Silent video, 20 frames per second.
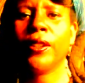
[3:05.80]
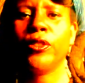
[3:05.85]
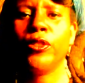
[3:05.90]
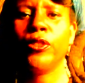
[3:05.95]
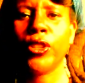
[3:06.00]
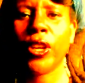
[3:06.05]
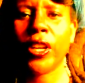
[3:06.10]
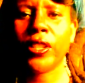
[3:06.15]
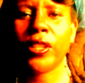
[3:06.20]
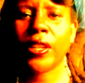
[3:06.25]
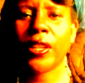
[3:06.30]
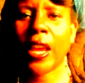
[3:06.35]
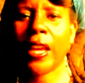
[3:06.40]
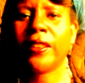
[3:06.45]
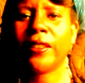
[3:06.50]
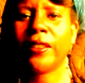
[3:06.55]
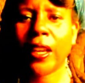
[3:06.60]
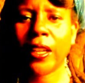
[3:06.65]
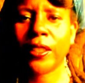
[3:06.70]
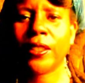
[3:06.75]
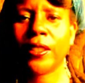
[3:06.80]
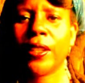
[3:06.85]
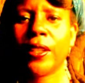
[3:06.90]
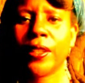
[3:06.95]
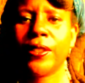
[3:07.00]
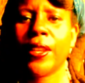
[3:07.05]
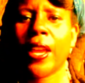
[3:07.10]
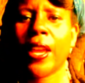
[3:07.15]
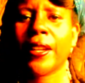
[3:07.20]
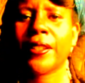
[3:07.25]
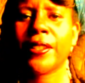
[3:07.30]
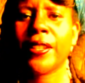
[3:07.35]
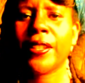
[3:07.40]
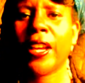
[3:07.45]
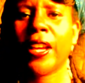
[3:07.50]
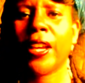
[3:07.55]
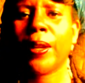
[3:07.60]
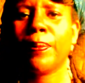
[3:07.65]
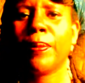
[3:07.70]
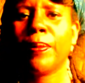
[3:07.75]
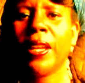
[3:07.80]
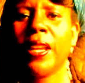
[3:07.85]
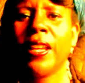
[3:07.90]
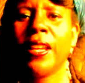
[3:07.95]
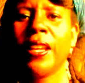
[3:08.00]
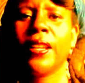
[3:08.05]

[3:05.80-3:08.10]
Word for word: just at that exact time.